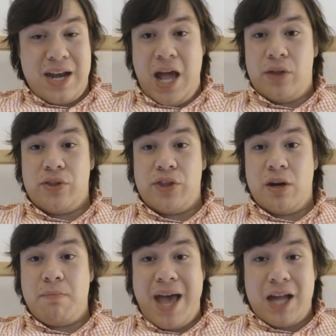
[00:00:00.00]
now that
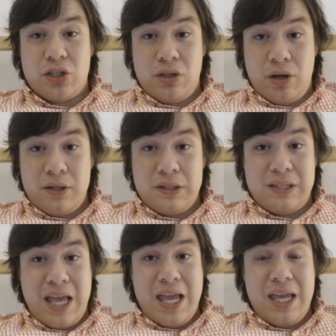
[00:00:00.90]
they're
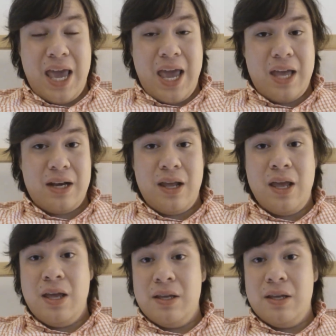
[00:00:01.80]
bachelors, they can